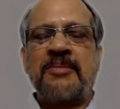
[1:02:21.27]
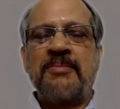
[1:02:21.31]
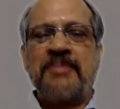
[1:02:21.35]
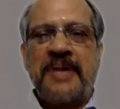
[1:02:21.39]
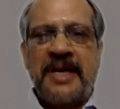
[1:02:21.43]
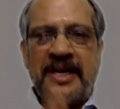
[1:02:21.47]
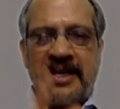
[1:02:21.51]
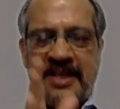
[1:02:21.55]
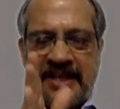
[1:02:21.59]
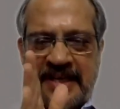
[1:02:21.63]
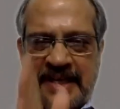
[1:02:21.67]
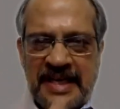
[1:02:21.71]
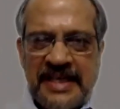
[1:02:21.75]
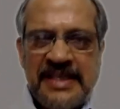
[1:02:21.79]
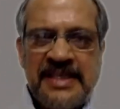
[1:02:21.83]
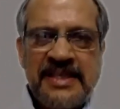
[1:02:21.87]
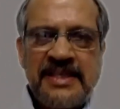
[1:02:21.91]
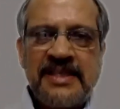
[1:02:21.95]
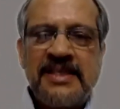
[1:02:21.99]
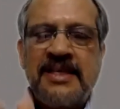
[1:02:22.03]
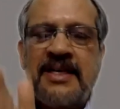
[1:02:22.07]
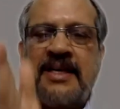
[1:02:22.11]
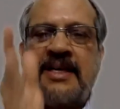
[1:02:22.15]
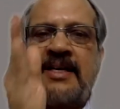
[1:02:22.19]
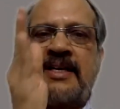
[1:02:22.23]
But
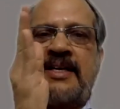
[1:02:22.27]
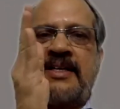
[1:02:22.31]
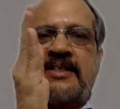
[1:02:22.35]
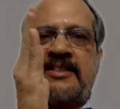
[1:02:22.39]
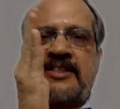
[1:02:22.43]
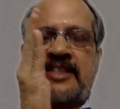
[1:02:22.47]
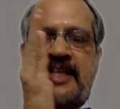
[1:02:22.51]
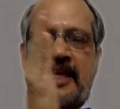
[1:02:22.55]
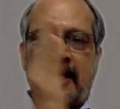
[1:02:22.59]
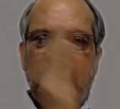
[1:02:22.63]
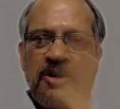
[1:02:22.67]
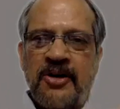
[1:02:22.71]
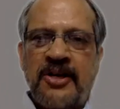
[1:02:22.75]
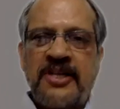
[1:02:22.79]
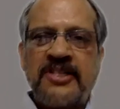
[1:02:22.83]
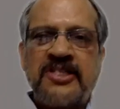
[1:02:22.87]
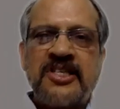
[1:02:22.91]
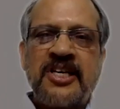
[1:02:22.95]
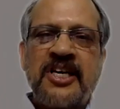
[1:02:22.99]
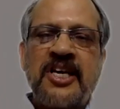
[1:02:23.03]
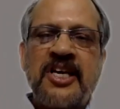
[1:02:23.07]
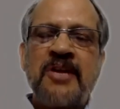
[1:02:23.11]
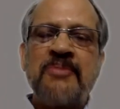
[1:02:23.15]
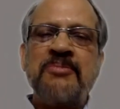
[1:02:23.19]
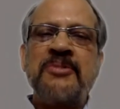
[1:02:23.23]
yes, shareholders
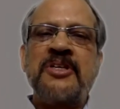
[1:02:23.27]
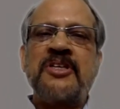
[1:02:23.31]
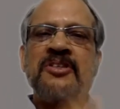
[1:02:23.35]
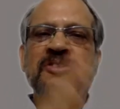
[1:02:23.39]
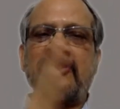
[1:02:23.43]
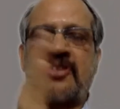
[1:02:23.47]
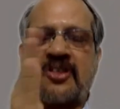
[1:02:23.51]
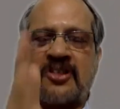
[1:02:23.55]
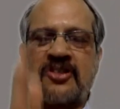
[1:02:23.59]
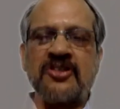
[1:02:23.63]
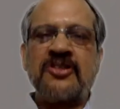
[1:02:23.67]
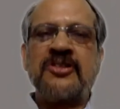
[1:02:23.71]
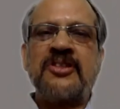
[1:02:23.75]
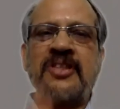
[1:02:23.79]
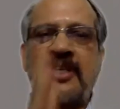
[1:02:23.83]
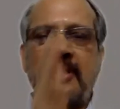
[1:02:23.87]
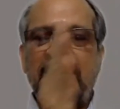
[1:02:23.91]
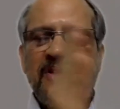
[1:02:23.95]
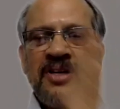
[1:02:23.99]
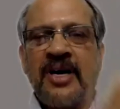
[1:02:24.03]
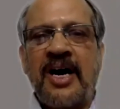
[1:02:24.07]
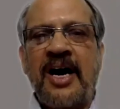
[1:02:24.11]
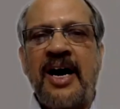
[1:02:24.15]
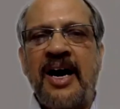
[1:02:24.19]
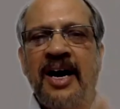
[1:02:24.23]
agreement, trust deed
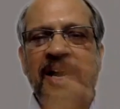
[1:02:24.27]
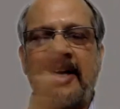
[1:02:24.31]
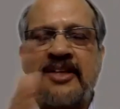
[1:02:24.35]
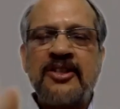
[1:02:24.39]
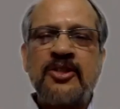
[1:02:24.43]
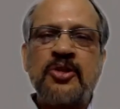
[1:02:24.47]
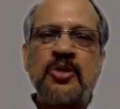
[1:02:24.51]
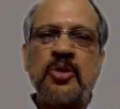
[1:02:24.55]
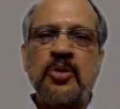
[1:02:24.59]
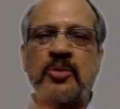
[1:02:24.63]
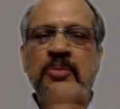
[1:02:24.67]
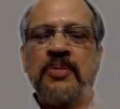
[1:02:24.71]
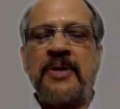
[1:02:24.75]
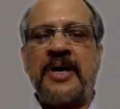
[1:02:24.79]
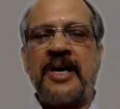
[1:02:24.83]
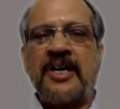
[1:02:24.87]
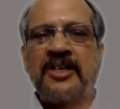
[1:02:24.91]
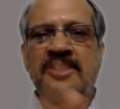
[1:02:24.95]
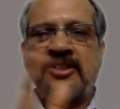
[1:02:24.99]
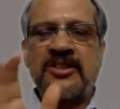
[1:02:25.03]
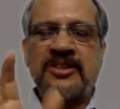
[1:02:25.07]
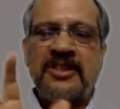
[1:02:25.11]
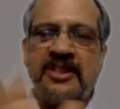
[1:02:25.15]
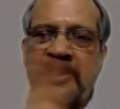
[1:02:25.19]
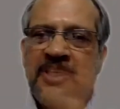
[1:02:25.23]
are two
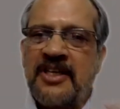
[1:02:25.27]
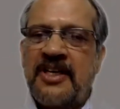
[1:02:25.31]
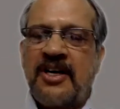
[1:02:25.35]
parts,